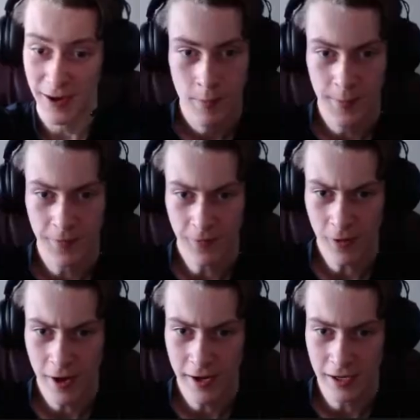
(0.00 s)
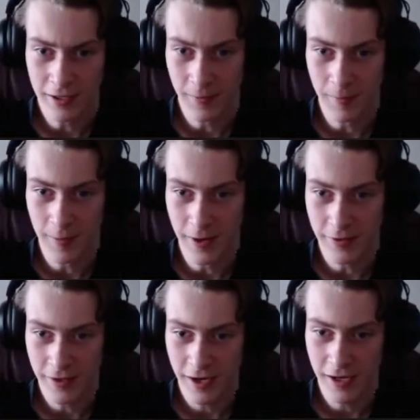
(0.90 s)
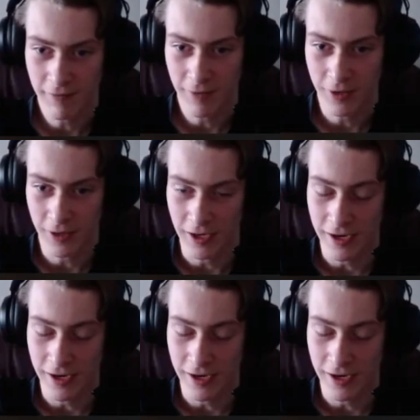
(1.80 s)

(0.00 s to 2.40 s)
But before I get done with my base, I gotta give this thing a